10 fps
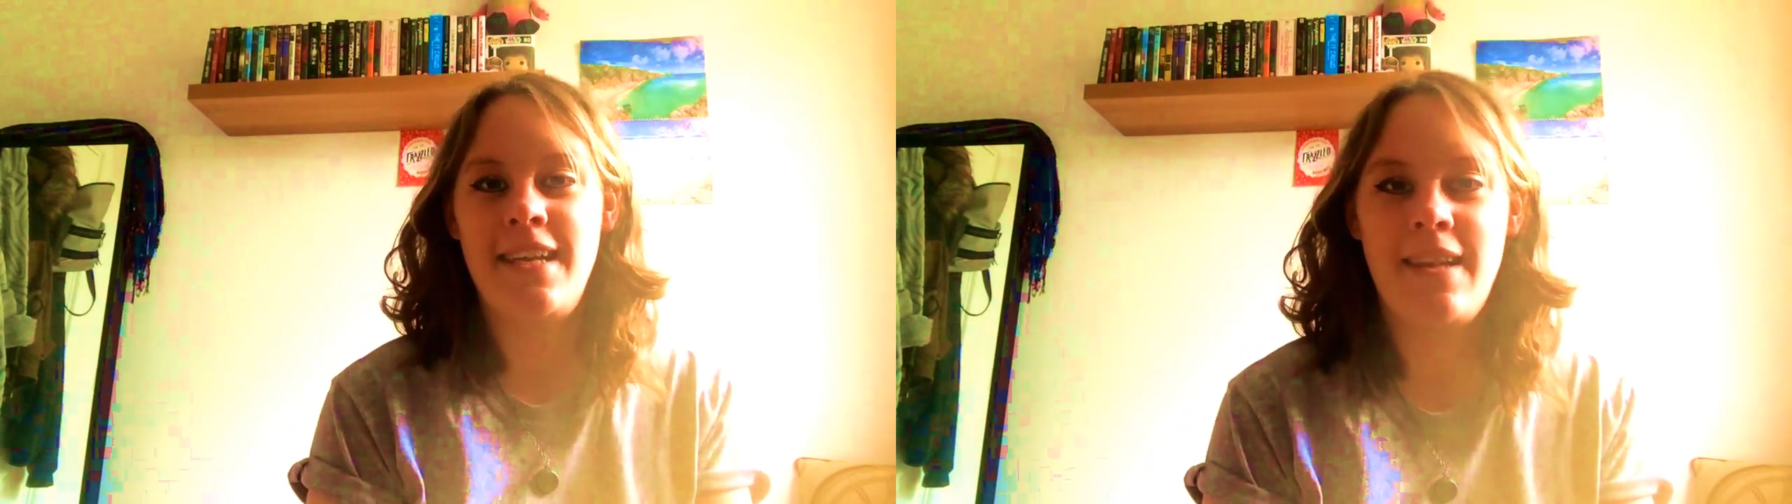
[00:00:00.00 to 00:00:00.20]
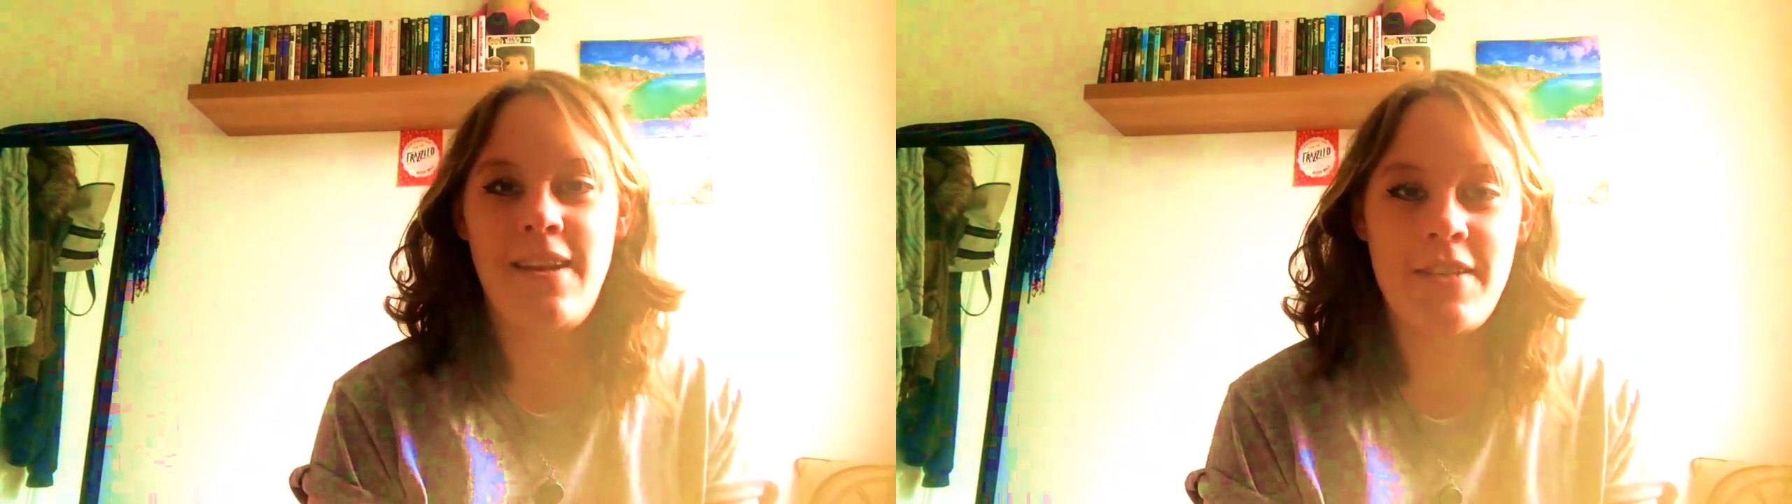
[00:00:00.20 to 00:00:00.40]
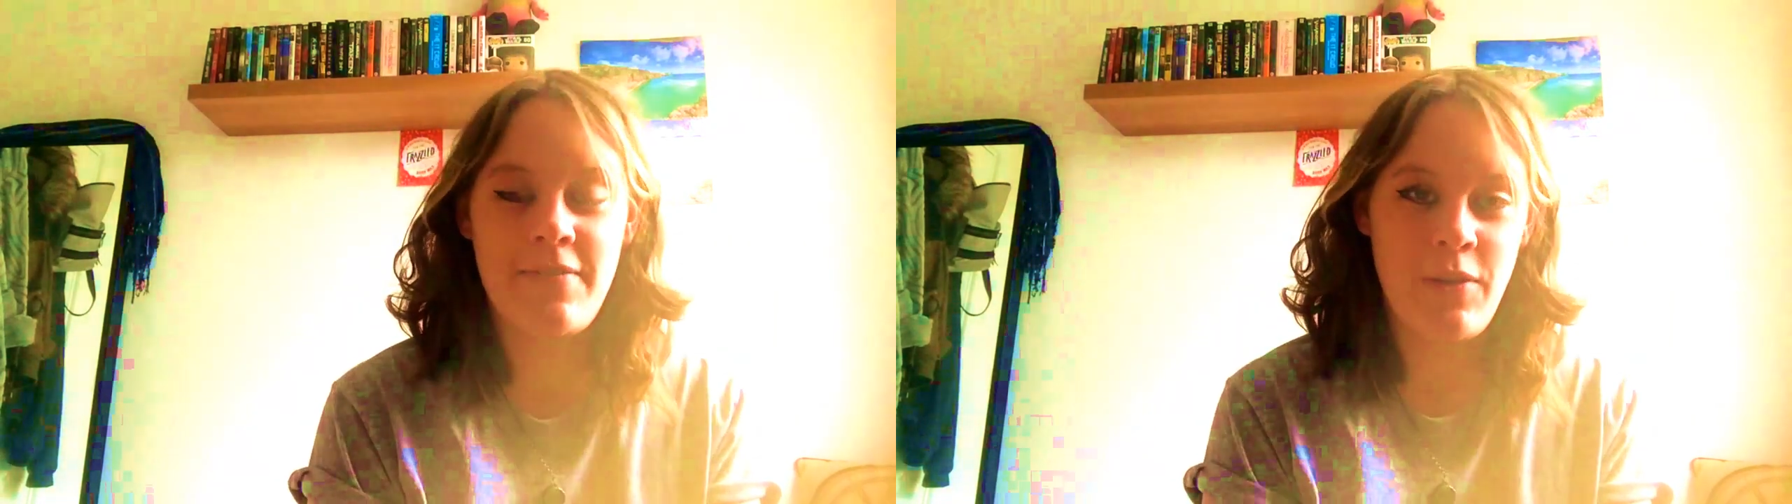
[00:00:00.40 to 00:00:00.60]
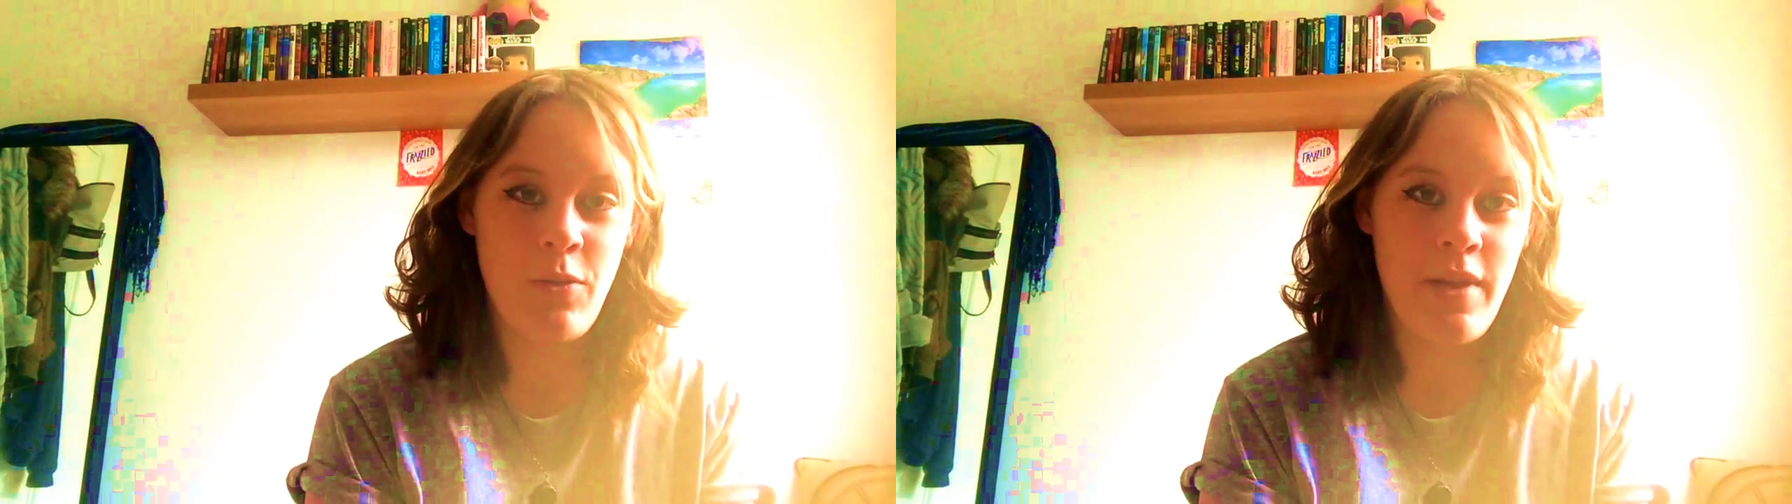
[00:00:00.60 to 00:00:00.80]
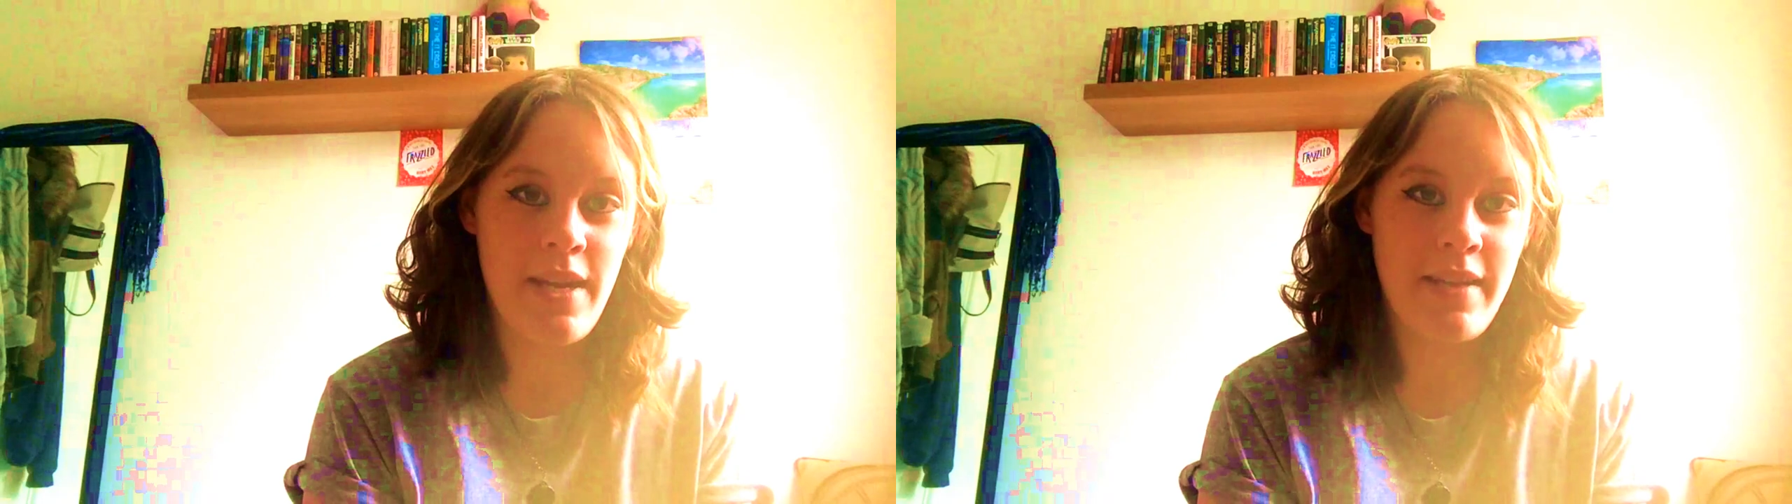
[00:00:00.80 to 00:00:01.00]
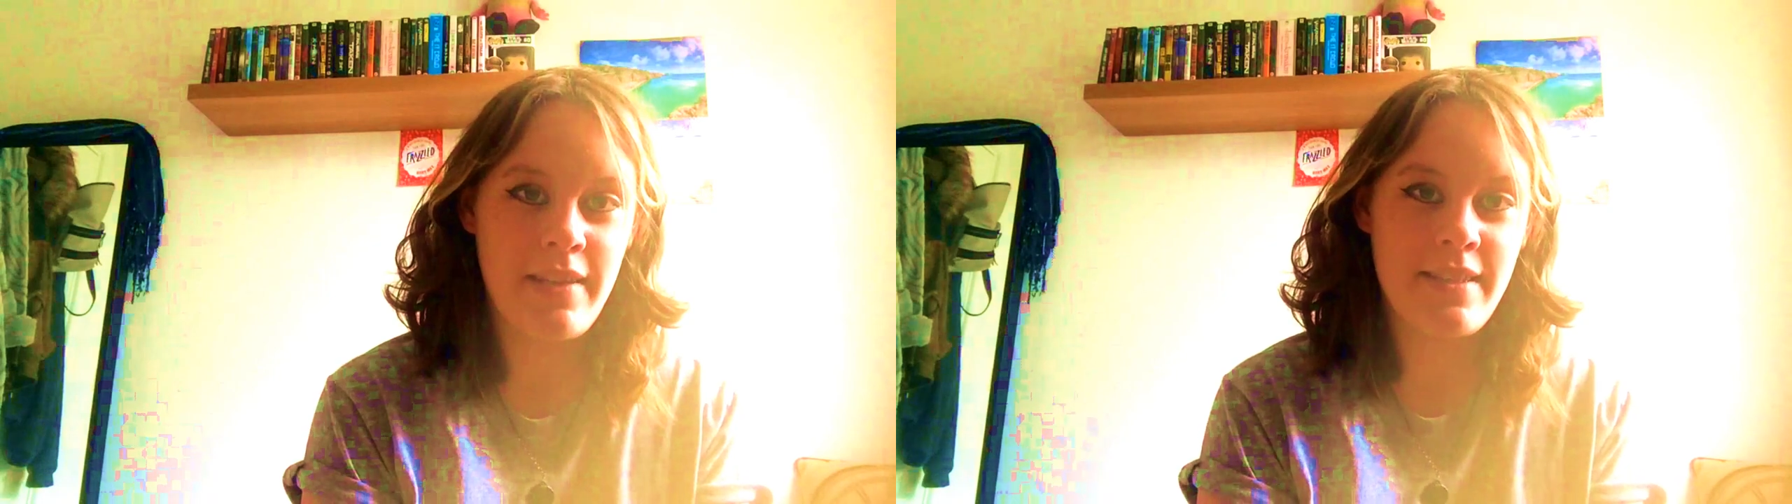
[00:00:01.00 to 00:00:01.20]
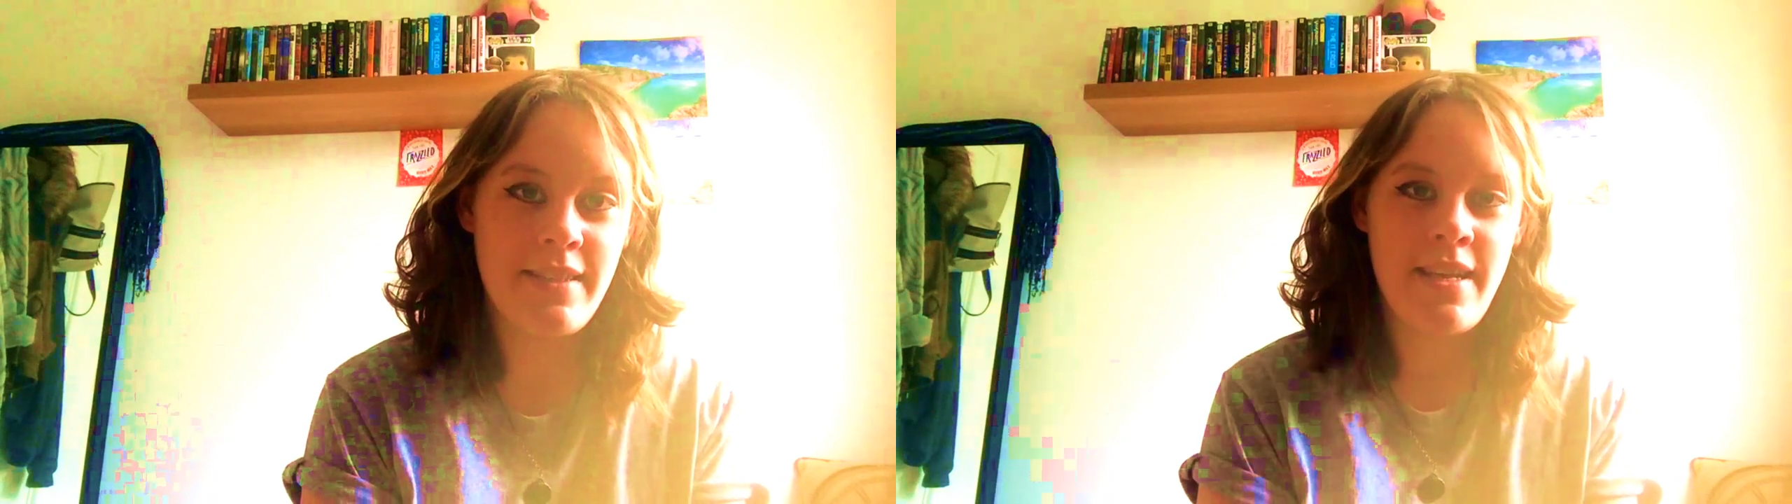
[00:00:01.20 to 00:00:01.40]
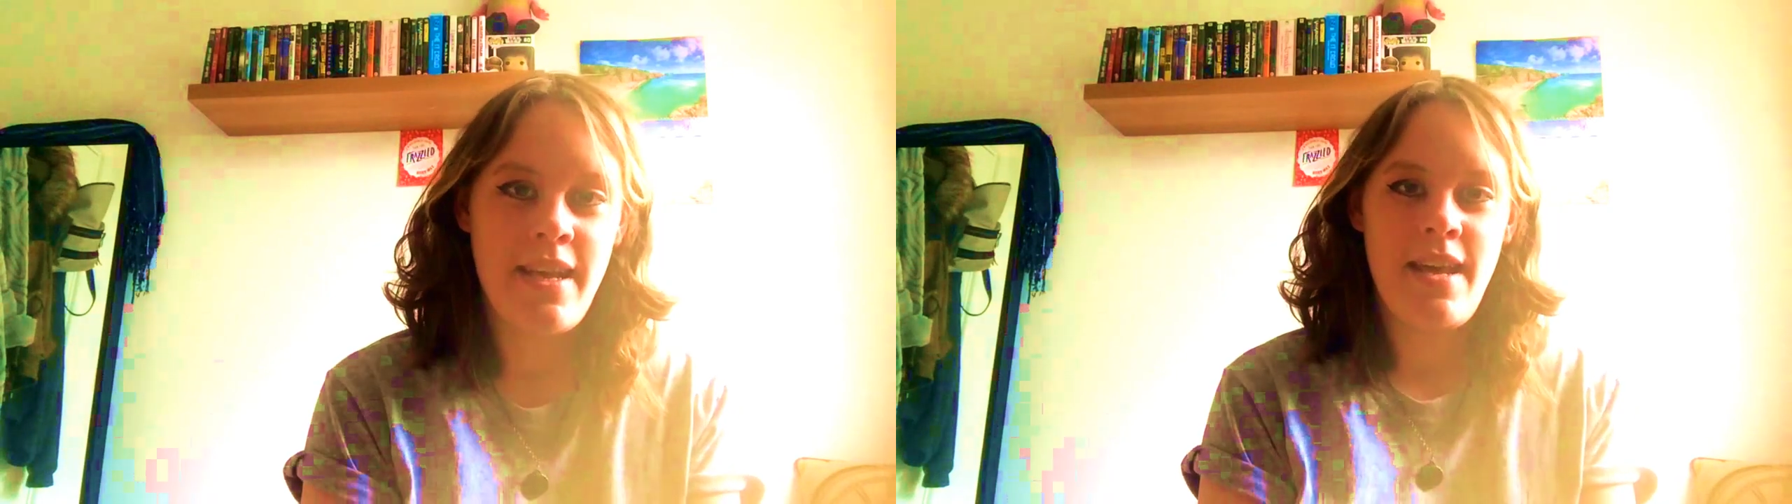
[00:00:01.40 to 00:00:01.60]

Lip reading: in the last few weeks.